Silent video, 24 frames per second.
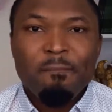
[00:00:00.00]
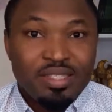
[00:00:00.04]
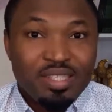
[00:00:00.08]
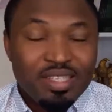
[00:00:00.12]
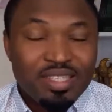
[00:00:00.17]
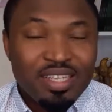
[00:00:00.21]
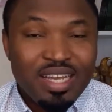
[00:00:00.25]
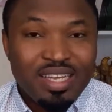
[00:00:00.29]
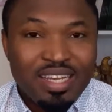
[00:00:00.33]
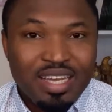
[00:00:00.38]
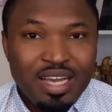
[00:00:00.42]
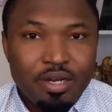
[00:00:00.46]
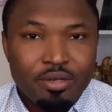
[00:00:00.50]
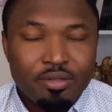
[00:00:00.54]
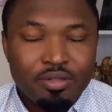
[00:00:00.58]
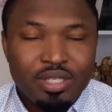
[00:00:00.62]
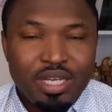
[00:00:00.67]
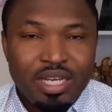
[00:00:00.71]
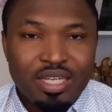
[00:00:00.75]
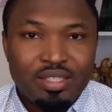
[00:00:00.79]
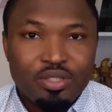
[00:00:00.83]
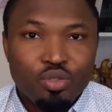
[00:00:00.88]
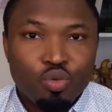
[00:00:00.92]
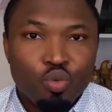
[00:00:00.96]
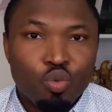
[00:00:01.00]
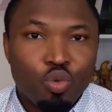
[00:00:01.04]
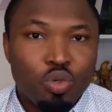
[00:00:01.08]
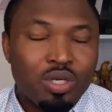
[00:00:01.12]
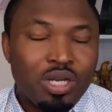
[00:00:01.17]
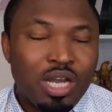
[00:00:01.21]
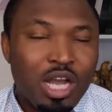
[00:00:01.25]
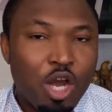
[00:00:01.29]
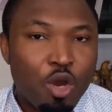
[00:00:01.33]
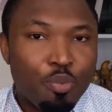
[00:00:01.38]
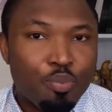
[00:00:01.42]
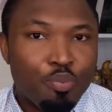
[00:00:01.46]
This accountant
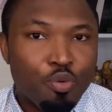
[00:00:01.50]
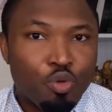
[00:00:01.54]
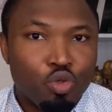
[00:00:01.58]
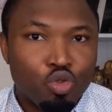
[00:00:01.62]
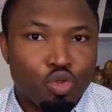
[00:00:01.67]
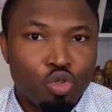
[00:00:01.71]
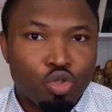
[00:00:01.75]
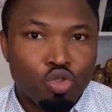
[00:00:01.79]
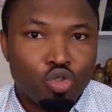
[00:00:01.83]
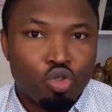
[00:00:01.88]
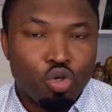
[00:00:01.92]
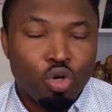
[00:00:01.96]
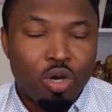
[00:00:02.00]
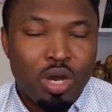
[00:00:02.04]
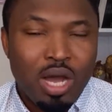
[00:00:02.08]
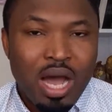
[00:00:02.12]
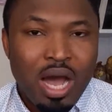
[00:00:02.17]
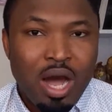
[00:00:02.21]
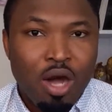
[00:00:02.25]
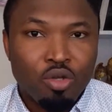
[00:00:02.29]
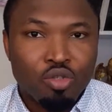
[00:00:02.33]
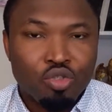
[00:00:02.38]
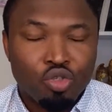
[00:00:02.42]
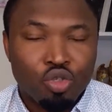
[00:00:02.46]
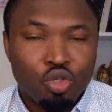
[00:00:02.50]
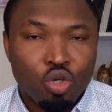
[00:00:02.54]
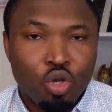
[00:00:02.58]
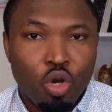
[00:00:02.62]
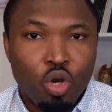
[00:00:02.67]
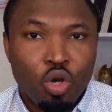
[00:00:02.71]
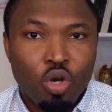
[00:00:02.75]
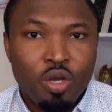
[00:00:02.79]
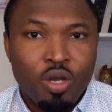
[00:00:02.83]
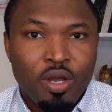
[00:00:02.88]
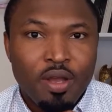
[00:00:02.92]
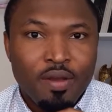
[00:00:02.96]
will help you to draw out
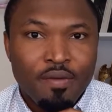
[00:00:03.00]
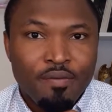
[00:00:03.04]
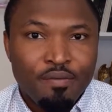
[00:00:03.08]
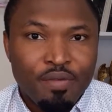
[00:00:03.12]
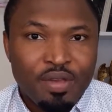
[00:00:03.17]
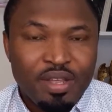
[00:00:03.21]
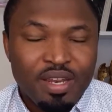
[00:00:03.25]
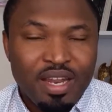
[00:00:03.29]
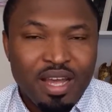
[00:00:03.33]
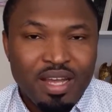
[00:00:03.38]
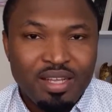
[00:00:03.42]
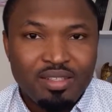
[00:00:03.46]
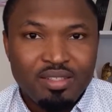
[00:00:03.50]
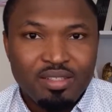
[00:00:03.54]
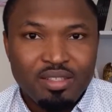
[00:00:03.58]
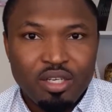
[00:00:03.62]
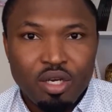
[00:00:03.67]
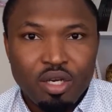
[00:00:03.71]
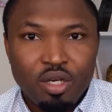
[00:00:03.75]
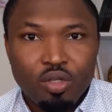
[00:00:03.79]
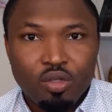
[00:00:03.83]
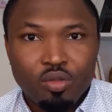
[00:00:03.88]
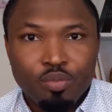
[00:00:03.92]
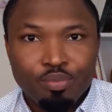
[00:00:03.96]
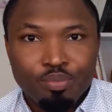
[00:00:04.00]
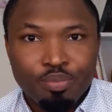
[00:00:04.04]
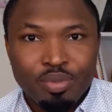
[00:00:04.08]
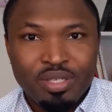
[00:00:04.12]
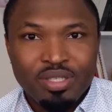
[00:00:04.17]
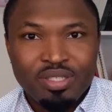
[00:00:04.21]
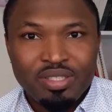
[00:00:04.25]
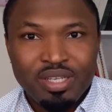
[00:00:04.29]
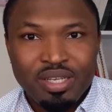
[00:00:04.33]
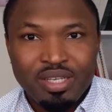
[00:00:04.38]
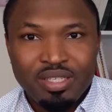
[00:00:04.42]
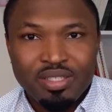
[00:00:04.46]
your financial
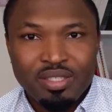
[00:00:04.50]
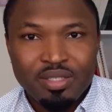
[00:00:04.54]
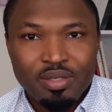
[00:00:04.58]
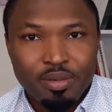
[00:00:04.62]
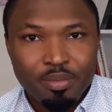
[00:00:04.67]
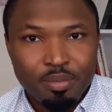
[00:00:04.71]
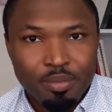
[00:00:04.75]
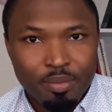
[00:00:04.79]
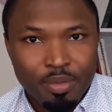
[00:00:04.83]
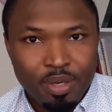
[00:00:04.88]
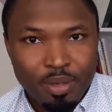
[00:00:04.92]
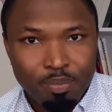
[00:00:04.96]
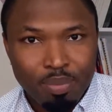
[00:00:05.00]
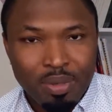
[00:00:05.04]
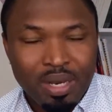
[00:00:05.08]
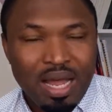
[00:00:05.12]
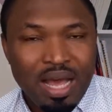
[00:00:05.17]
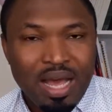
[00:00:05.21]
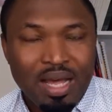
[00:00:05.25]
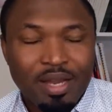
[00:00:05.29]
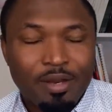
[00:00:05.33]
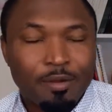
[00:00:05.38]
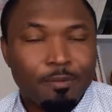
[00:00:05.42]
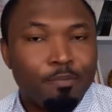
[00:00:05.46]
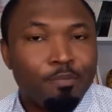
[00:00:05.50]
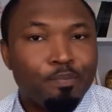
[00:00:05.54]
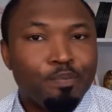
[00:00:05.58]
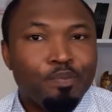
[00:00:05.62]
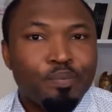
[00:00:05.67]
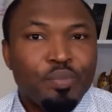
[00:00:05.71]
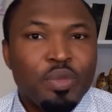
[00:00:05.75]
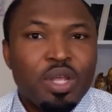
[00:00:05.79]
business plan.